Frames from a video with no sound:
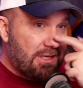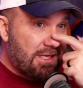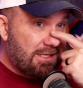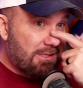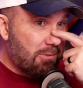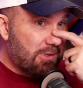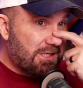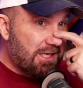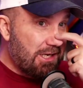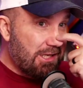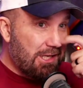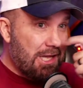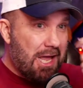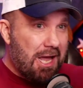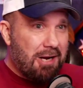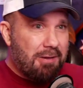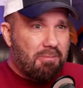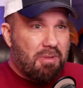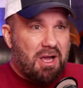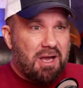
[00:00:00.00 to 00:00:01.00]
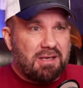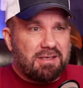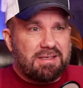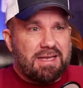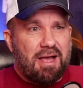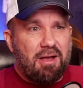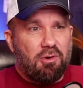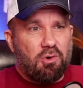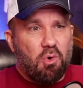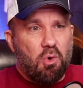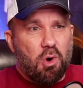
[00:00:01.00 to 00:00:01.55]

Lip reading: At least it wasn't a lockbox, Al